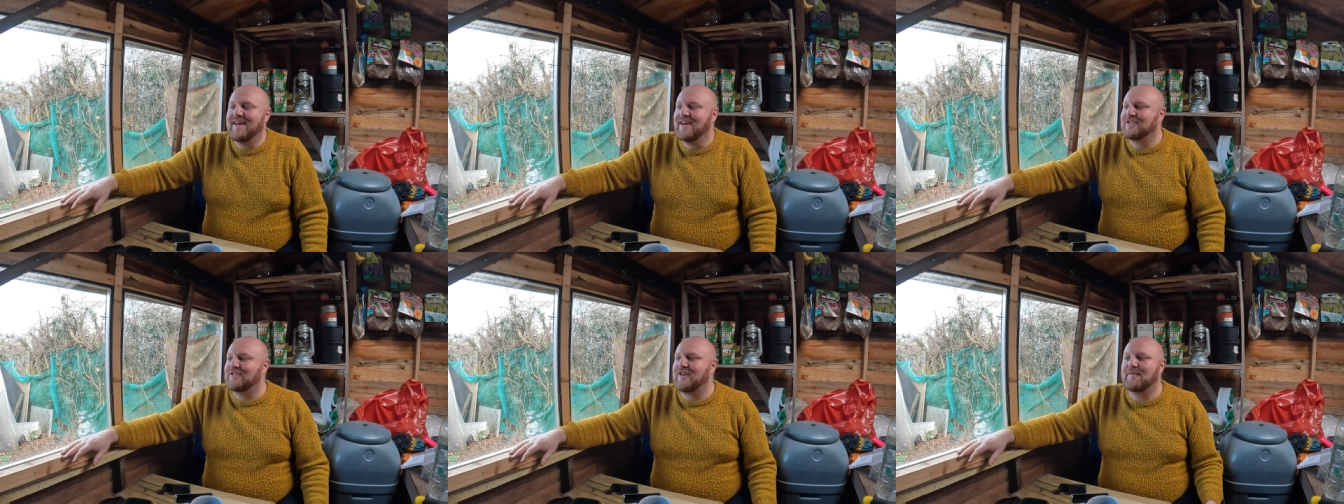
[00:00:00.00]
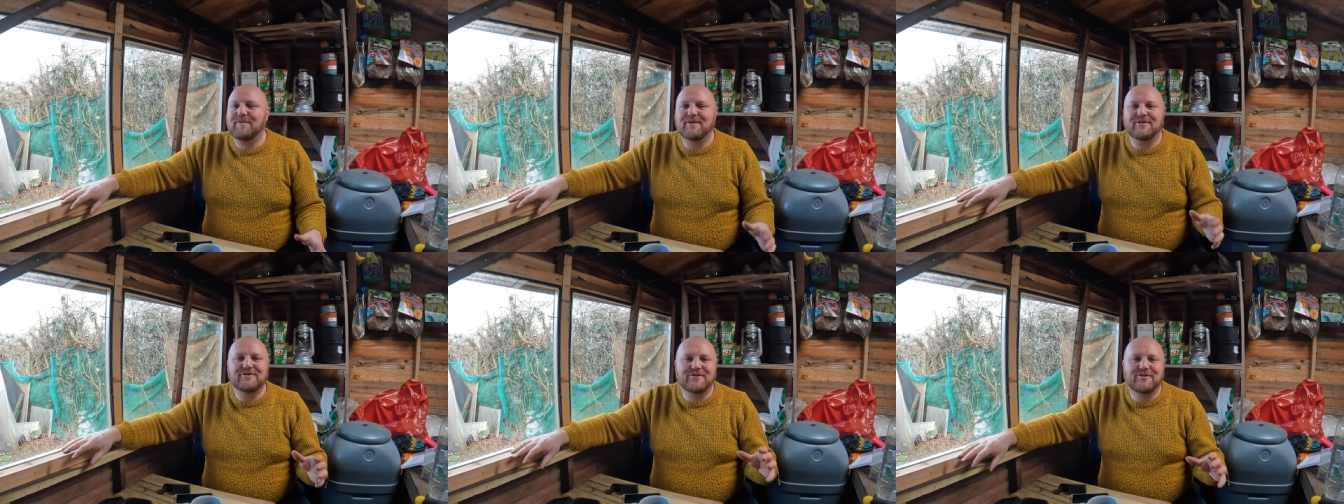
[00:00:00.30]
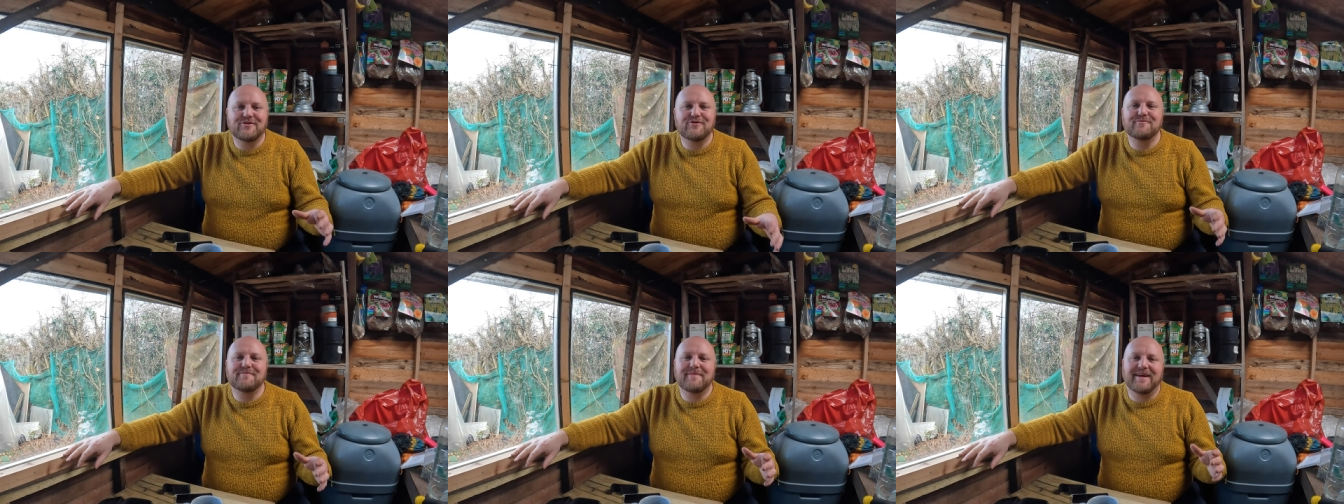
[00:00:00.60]
So I put
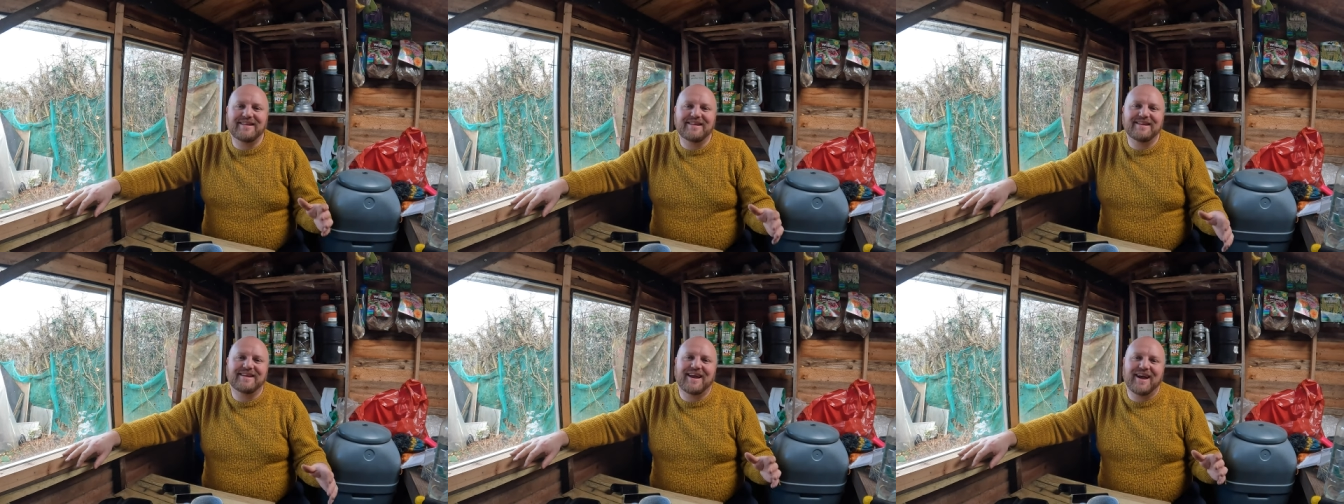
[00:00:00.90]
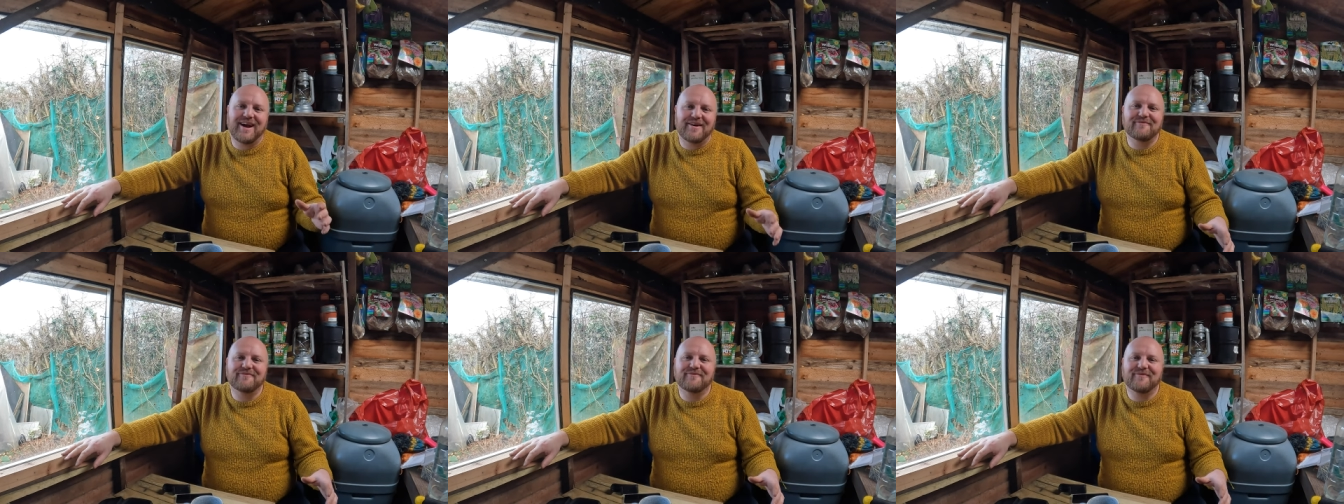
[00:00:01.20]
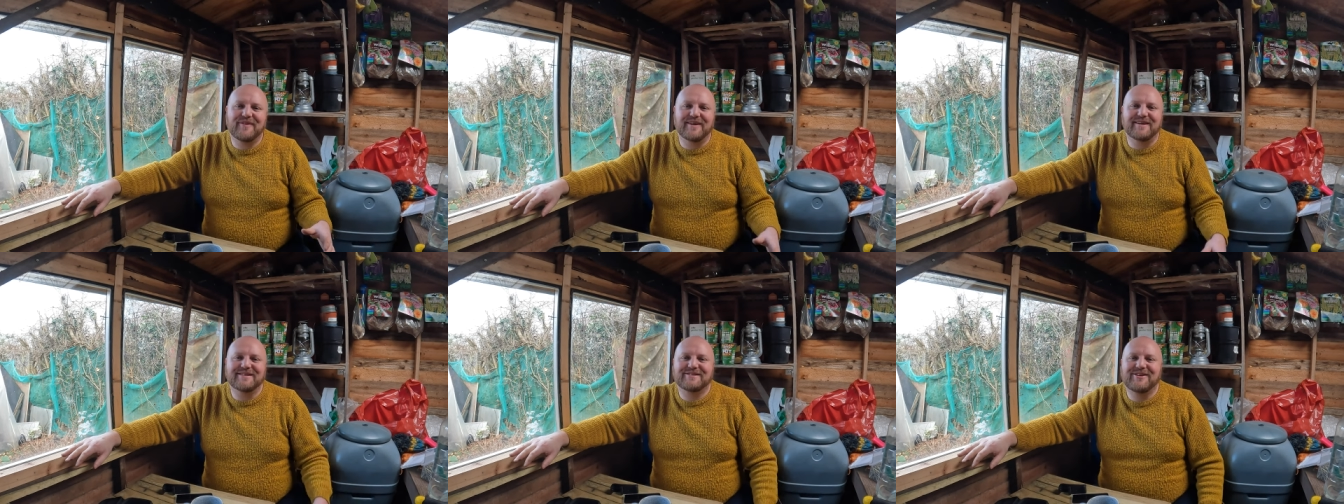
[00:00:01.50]
too many
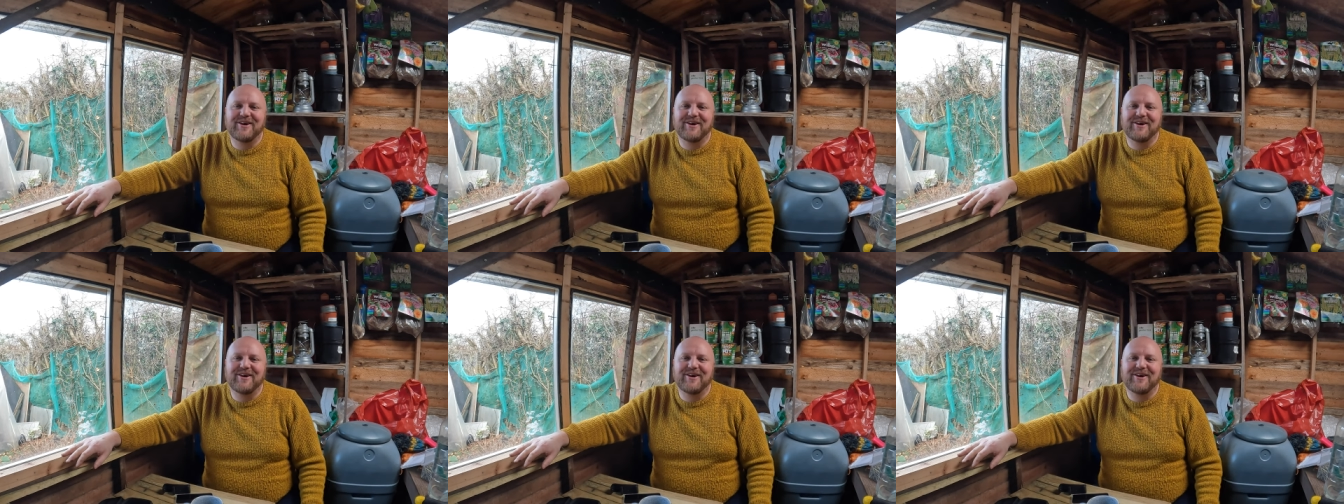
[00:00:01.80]
comforts